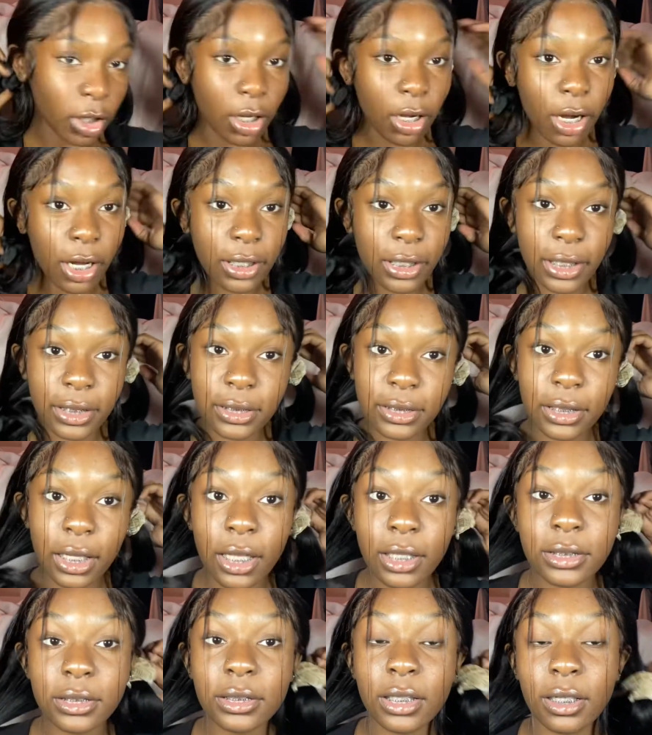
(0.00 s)
our next style
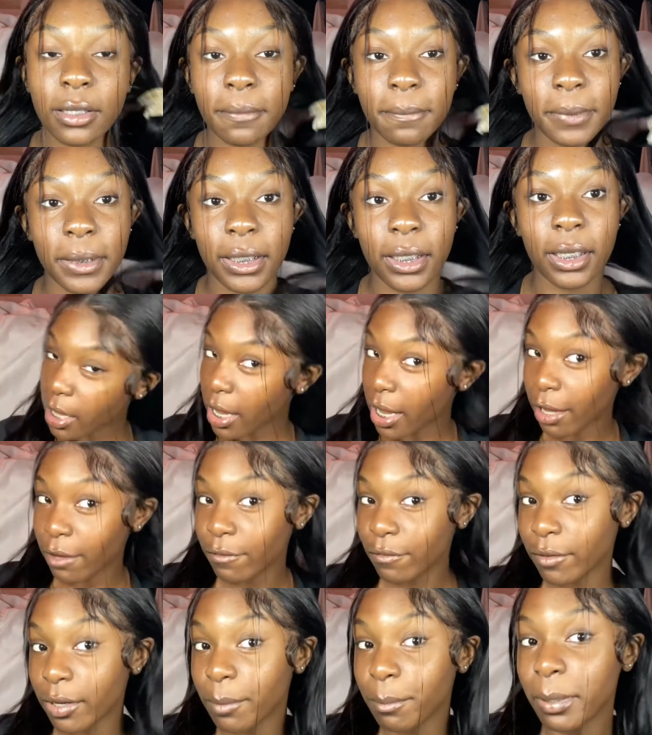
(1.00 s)
is gonna be half
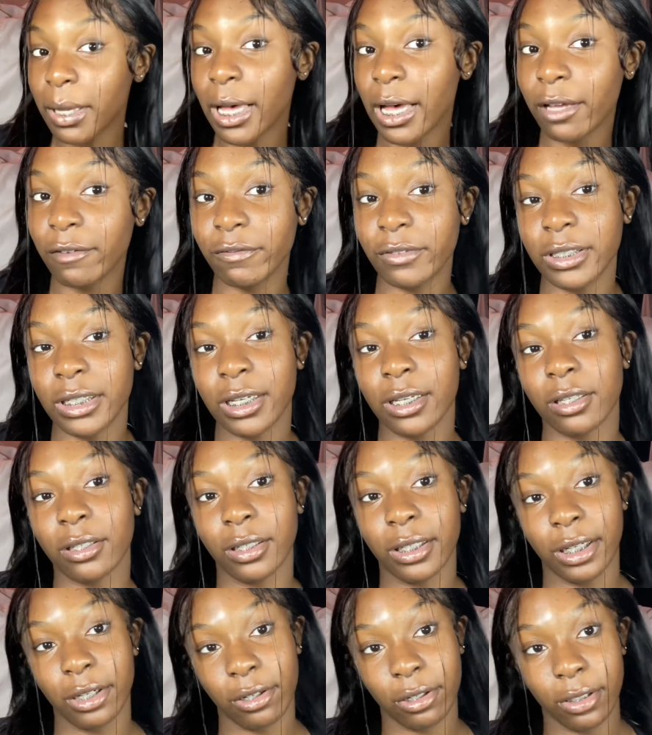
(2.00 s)
up, half down
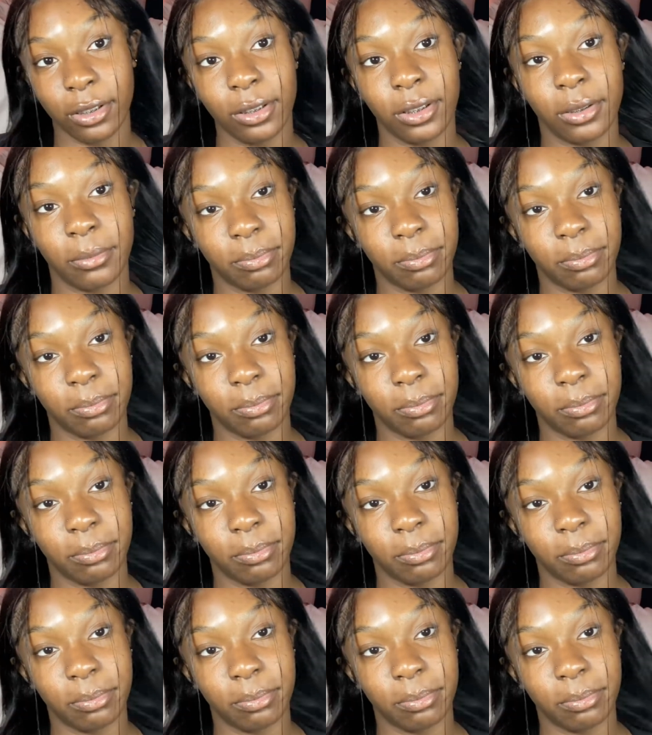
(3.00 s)
hair clip.